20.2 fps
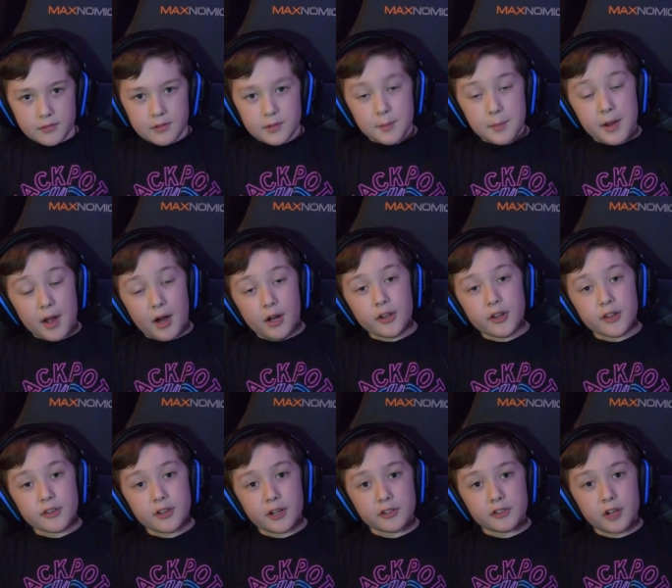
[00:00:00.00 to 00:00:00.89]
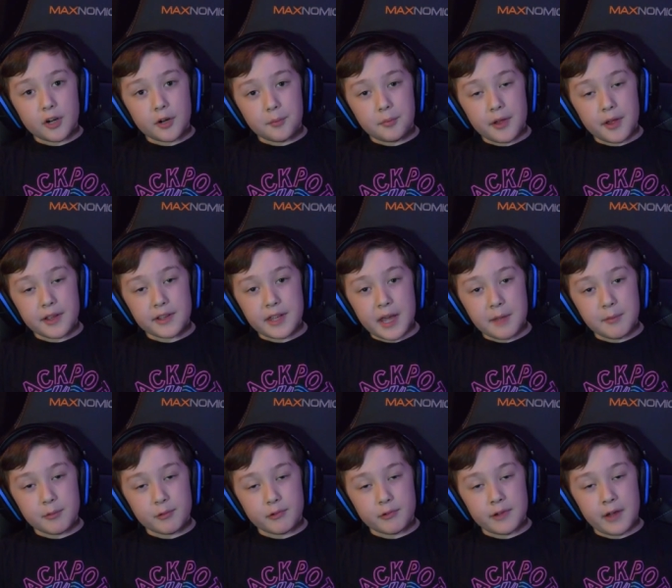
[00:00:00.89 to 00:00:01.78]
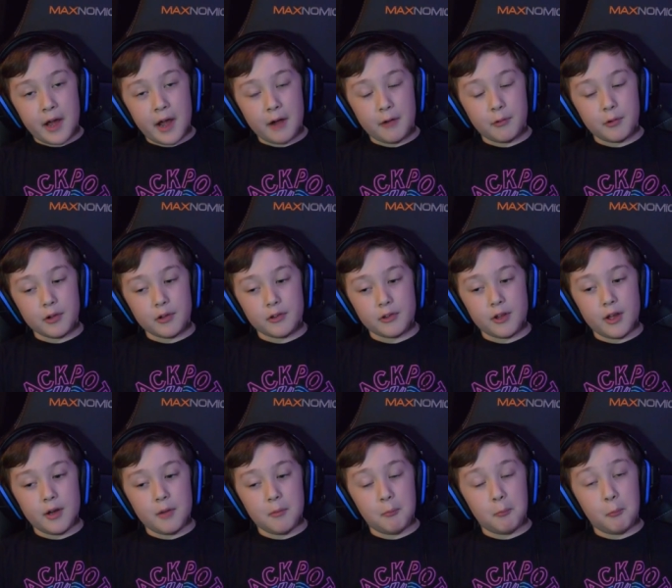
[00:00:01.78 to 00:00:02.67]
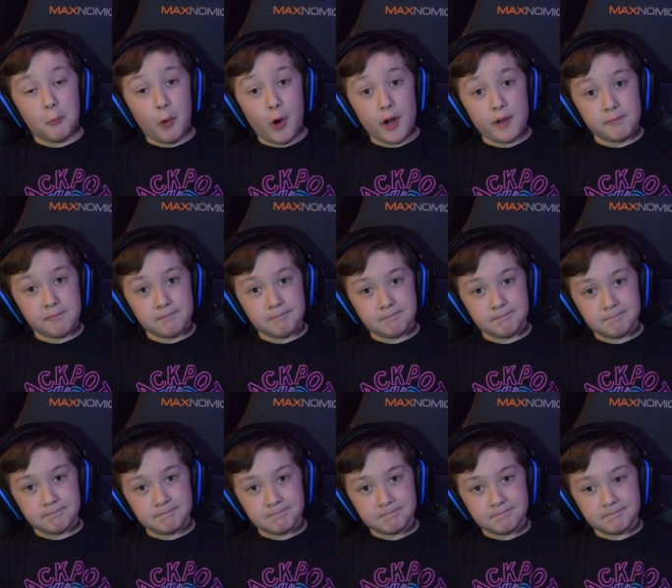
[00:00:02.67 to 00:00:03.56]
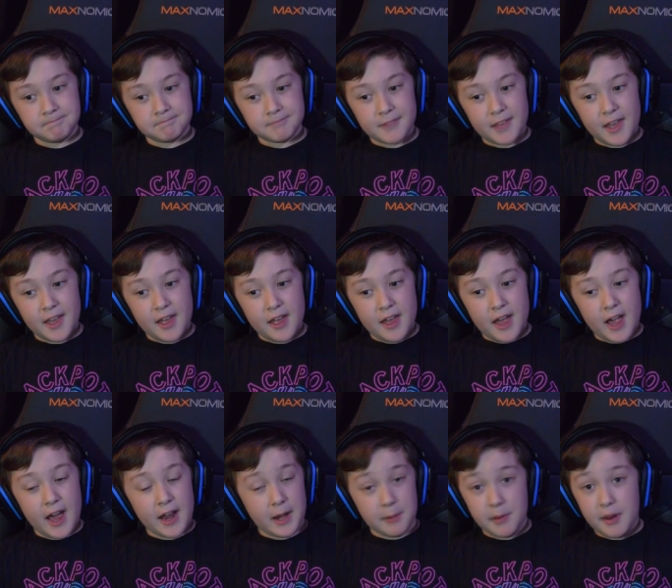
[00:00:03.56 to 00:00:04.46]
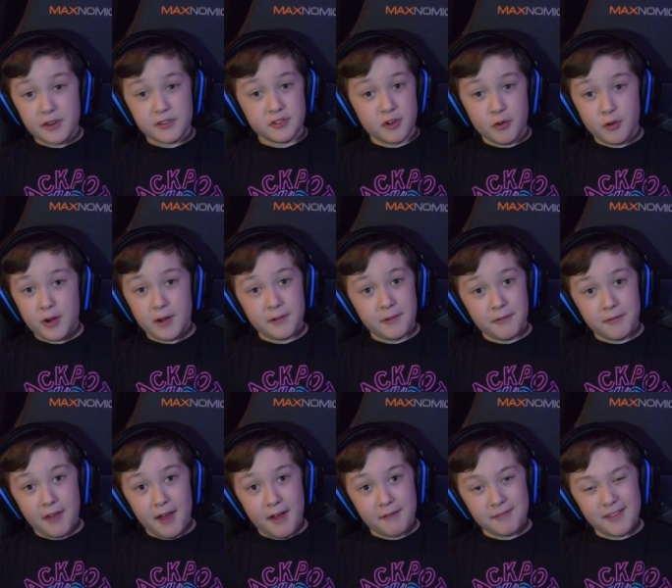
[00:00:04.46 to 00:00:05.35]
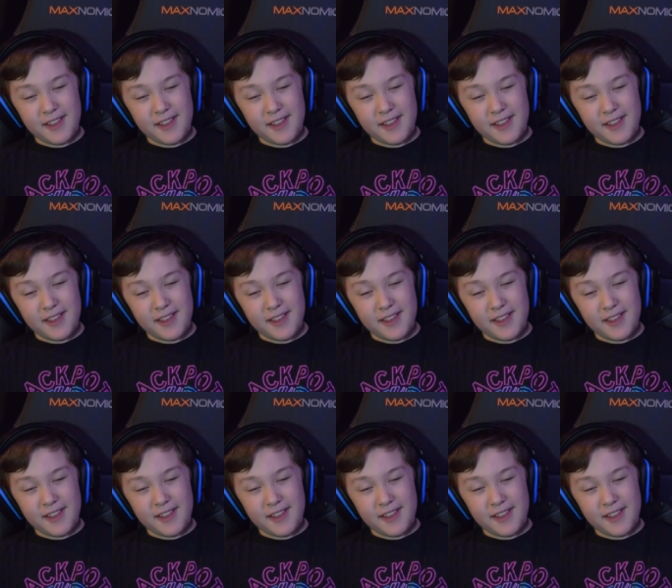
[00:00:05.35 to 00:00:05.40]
To be honest, I started playing games when I was um, one. And I'm not joking with that.